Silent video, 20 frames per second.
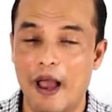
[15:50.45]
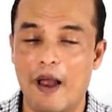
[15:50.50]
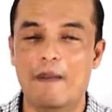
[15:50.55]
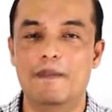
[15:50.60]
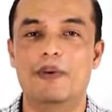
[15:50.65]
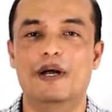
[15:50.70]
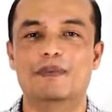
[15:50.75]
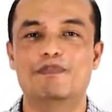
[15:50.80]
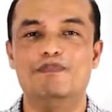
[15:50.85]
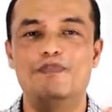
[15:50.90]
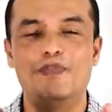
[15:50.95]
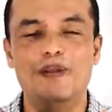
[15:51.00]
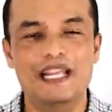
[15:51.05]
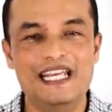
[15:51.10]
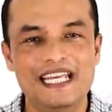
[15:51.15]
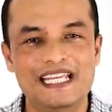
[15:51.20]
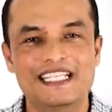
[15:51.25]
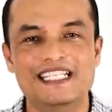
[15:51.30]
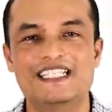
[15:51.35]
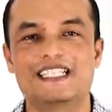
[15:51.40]
but
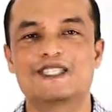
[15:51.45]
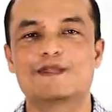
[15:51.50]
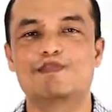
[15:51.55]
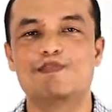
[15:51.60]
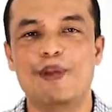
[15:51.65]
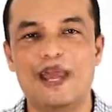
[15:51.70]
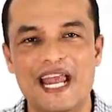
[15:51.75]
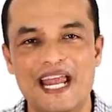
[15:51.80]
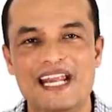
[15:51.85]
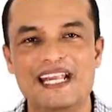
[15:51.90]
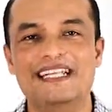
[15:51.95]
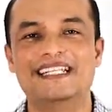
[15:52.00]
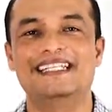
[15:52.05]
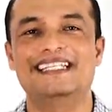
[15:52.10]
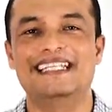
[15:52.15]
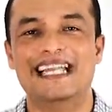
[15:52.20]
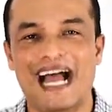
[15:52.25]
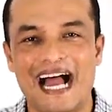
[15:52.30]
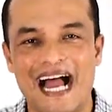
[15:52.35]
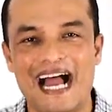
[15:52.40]
please spend
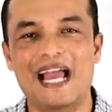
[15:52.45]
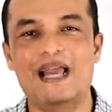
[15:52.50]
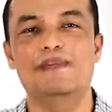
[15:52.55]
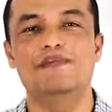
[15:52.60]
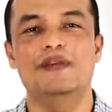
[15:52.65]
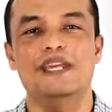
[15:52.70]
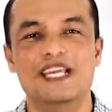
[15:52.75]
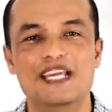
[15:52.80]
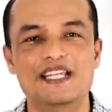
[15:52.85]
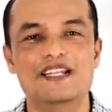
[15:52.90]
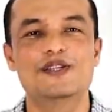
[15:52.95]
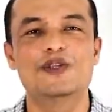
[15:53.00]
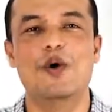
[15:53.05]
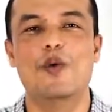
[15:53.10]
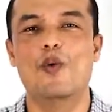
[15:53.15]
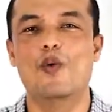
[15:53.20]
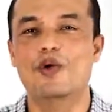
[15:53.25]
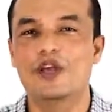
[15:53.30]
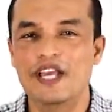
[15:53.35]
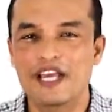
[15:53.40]
time in the
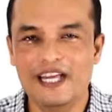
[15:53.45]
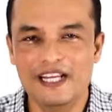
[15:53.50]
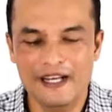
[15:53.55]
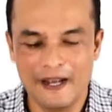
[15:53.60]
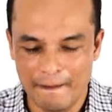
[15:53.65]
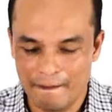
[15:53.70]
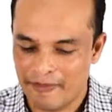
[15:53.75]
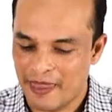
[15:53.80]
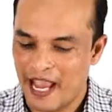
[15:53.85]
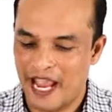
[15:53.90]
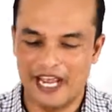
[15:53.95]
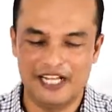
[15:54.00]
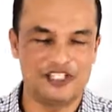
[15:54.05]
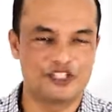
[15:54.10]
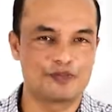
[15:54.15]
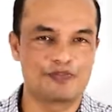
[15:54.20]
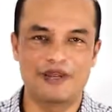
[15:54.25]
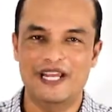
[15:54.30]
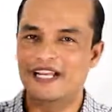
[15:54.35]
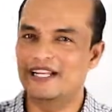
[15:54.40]
Word and
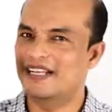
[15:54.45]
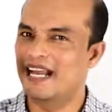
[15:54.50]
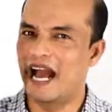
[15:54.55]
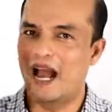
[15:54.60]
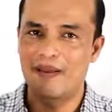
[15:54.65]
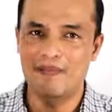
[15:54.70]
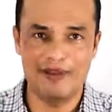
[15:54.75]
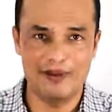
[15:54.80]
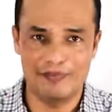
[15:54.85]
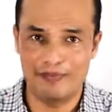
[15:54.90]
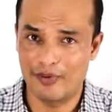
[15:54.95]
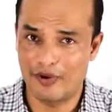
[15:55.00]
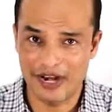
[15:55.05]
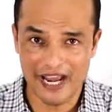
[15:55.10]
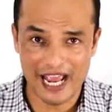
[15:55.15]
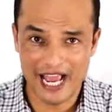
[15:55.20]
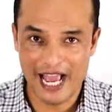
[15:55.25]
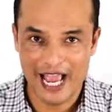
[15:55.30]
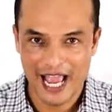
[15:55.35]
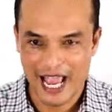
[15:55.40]
spend time in
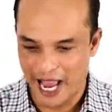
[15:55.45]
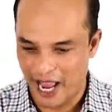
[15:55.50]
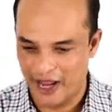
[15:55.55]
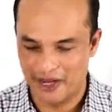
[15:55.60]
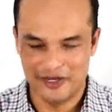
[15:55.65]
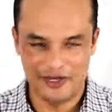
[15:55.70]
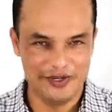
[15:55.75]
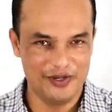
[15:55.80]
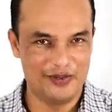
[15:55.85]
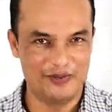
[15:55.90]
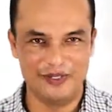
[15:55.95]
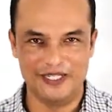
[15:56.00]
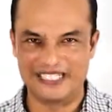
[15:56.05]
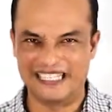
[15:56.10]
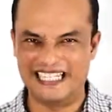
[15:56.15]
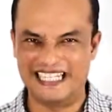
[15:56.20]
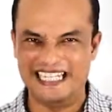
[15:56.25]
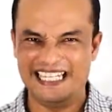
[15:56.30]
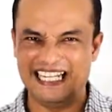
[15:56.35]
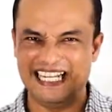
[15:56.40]
prayer, and you will
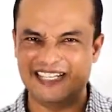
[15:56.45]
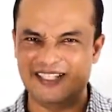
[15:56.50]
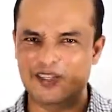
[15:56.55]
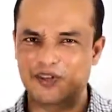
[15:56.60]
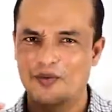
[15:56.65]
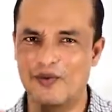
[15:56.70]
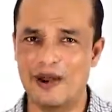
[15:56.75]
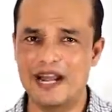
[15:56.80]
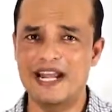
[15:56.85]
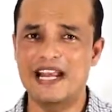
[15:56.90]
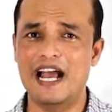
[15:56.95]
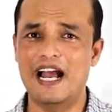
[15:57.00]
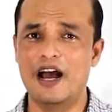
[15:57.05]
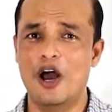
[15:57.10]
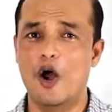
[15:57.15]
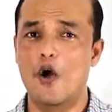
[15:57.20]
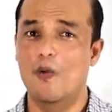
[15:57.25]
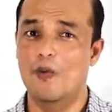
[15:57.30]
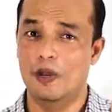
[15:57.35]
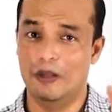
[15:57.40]
see that surrender
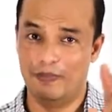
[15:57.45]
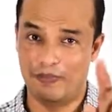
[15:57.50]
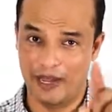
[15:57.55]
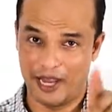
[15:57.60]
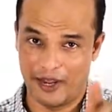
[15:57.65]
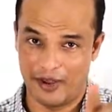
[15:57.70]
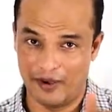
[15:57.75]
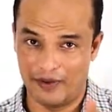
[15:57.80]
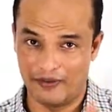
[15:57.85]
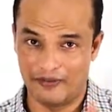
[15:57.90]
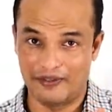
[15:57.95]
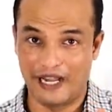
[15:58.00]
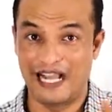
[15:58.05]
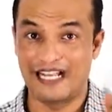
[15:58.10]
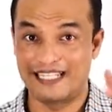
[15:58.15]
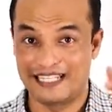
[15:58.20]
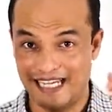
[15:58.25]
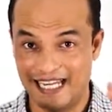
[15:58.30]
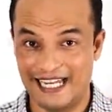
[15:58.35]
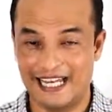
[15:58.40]
will pay off. I'll
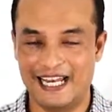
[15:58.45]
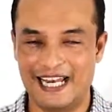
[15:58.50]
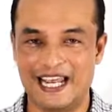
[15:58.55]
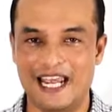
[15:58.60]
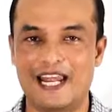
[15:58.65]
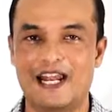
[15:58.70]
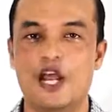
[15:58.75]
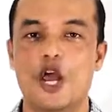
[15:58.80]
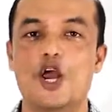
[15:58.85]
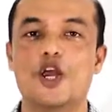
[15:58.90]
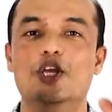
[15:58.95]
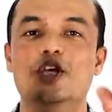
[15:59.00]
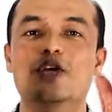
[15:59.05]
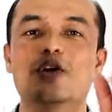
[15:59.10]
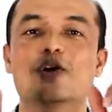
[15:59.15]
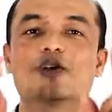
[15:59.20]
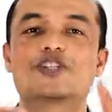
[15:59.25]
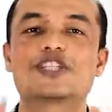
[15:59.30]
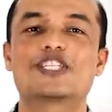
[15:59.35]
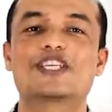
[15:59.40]
say that again.
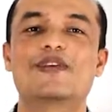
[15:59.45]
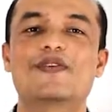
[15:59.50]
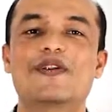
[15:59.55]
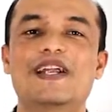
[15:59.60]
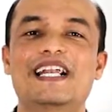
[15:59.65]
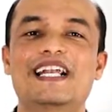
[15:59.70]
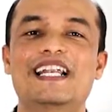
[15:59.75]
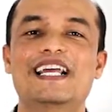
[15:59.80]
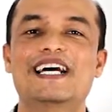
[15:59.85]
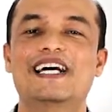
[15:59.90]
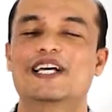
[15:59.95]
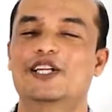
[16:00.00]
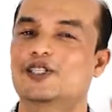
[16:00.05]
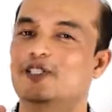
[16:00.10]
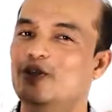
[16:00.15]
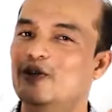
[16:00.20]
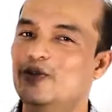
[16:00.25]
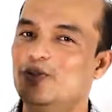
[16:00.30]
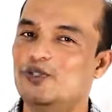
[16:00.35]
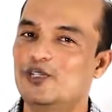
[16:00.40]
Your surrender
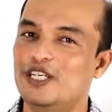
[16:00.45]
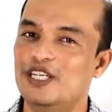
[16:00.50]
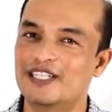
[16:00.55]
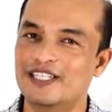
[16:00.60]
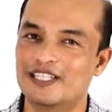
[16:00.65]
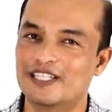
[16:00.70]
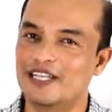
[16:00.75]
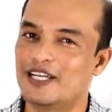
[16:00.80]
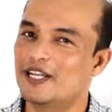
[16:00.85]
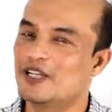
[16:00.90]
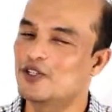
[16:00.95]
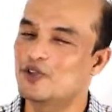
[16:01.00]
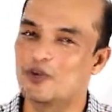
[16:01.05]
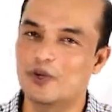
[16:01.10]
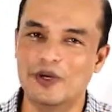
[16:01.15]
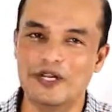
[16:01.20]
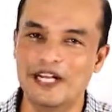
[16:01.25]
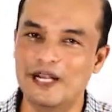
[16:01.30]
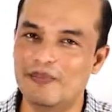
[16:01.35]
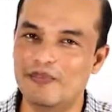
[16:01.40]
to Jesus and His
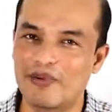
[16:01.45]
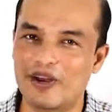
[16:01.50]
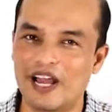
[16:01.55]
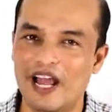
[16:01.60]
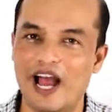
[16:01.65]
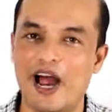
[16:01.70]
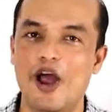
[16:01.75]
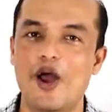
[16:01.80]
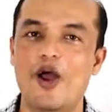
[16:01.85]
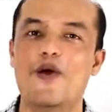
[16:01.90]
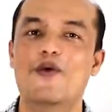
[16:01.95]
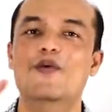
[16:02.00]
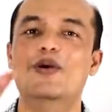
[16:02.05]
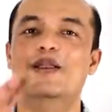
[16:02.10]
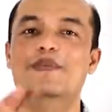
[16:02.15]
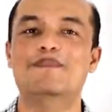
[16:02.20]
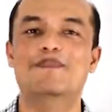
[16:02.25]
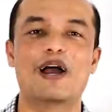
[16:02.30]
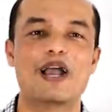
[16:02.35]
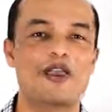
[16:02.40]
Word and prayer will
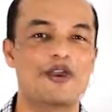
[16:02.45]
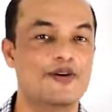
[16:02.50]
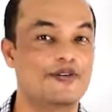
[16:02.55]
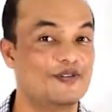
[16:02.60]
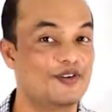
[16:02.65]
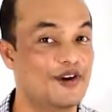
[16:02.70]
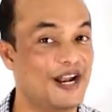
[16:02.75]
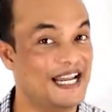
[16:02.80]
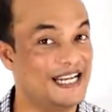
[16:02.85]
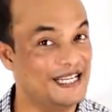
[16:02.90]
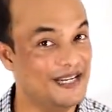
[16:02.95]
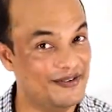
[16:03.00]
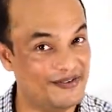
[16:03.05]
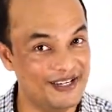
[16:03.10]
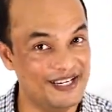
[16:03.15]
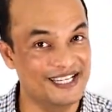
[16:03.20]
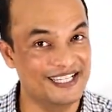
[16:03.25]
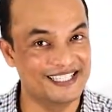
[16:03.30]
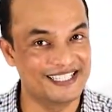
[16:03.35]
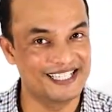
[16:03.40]
pay off great
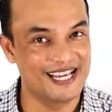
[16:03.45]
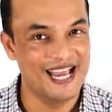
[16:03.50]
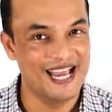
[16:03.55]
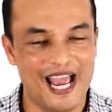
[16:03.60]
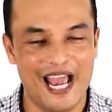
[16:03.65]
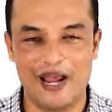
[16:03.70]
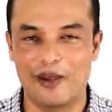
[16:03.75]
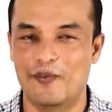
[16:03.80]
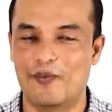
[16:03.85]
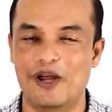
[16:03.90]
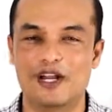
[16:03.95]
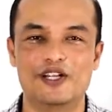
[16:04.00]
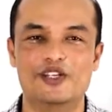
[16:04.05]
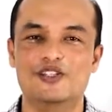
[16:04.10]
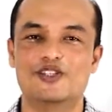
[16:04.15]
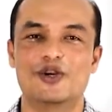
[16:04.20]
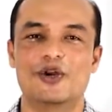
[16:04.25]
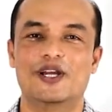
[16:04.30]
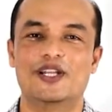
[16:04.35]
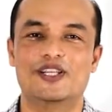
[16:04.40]
dividends. And what a
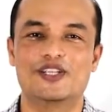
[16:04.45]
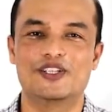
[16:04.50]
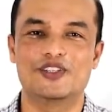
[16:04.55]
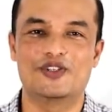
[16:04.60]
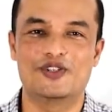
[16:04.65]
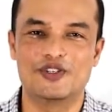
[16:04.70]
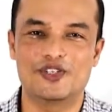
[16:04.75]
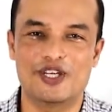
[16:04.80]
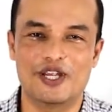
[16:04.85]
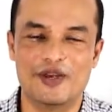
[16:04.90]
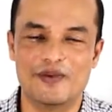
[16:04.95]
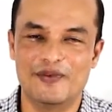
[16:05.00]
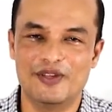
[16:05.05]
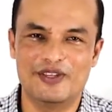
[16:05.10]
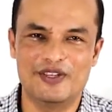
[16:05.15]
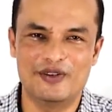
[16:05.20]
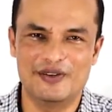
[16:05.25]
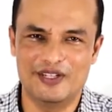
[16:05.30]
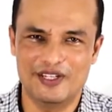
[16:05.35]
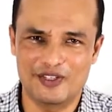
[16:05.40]
joy it is to share with
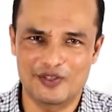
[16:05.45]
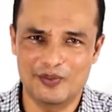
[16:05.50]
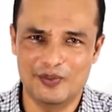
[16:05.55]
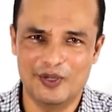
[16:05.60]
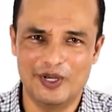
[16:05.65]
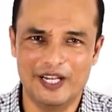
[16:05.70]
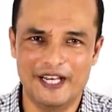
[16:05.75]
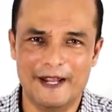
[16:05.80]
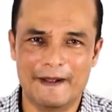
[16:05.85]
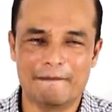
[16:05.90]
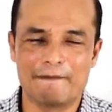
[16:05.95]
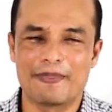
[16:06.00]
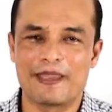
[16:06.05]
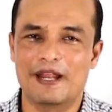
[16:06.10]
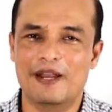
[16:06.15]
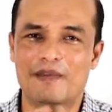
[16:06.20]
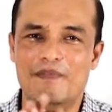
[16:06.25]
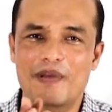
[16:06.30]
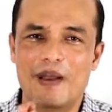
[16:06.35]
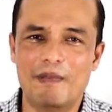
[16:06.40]
you this Word.
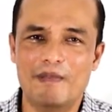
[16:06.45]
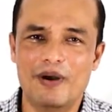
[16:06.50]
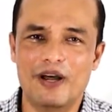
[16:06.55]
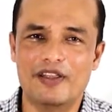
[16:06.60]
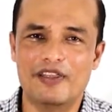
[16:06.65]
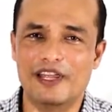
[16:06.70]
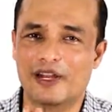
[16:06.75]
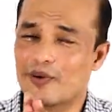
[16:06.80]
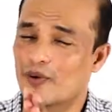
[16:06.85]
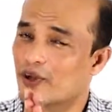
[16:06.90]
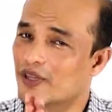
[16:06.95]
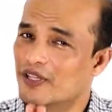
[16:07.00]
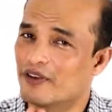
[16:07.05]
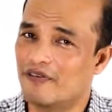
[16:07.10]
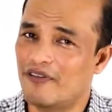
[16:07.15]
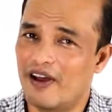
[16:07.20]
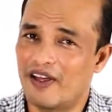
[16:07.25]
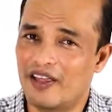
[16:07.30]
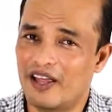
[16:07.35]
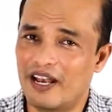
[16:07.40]
Remember that God the
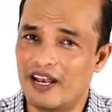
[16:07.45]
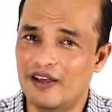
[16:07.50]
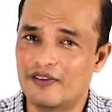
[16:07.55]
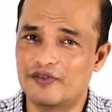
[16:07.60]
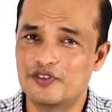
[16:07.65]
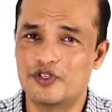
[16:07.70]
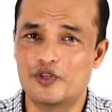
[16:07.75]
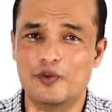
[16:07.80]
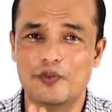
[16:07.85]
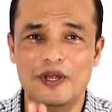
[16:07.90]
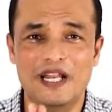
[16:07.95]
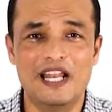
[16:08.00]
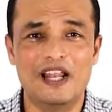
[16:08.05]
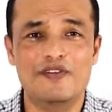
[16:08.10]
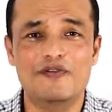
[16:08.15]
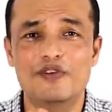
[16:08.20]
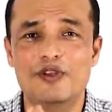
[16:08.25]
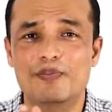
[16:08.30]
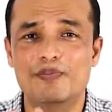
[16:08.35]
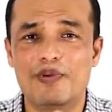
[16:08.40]
Father loves you, we
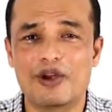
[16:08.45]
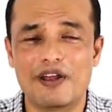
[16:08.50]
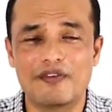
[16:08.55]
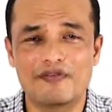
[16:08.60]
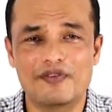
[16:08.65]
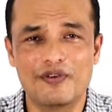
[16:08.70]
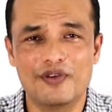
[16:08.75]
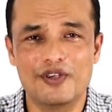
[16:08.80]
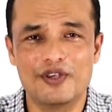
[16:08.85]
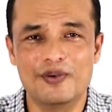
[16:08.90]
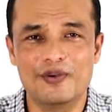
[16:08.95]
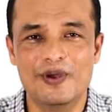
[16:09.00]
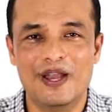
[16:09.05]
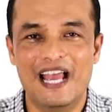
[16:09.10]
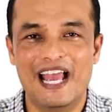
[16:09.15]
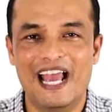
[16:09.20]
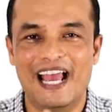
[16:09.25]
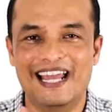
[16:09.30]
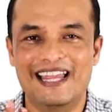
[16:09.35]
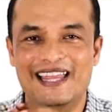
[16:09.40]
love you and pray for you,
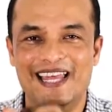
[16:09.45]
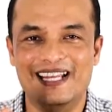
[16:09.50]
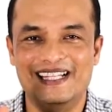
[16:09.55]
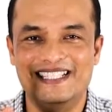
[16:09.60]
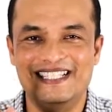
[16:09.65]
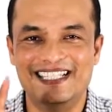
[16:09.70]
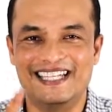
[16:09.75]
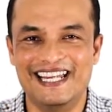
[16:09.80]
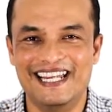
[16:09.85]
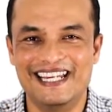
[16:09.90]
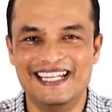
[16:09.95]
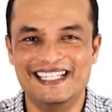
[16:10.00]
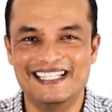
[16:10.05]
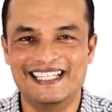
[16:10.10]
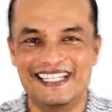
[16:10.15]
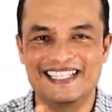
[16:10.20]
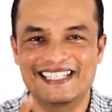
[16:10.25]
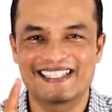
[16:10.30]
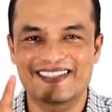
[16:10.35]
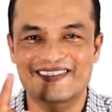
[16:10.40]
and that
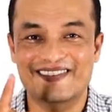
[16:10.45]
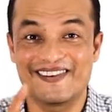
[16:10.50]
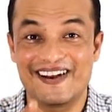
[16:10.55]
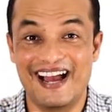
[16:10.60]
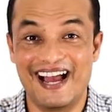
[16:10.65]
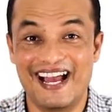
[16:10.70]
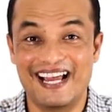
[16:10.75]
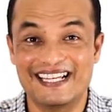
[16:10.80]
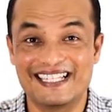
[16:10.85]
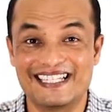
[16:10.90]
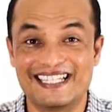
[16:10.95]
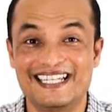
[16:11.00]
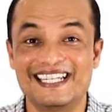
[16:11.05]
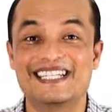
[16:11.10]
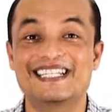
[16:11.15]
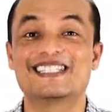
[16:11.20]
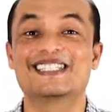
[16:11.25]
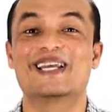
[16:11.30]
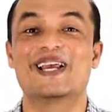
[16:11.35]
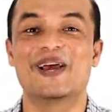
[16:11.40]
Jesus Christ
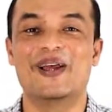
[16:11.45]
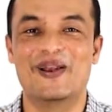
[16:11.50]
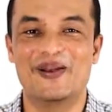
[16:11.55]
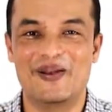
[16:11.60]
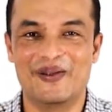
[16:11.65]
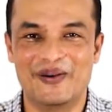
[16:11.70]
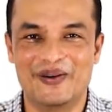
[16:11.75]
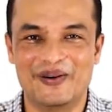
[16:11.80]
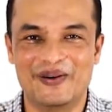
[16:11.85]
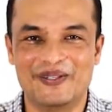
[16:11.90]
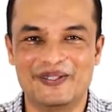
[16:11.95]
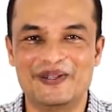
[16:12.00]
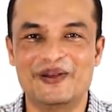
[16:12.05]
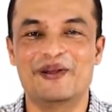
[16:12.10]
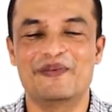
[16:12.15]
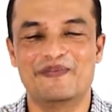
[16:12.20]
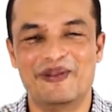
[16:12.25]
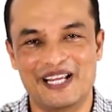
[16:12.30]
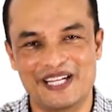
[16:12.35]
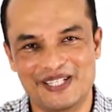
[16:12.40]
is Lord.
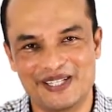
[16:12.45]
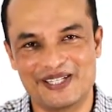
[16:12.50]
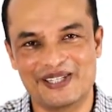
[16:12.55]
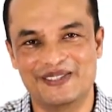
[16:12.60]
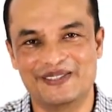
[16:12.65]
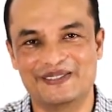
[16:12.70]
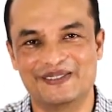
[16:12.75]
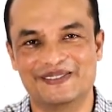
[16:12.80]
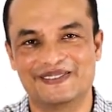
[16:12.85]
God bless you.